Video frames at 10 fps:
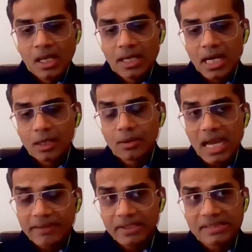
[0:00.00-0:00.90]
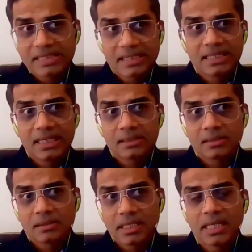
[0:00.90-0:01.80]
Now, having said that,
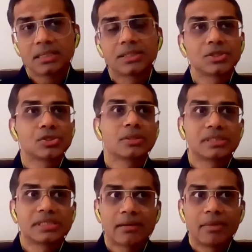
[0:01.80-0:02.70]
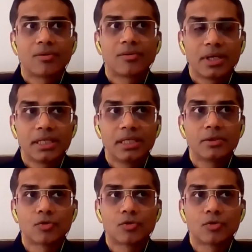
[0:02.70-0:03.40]
the health insurance segment really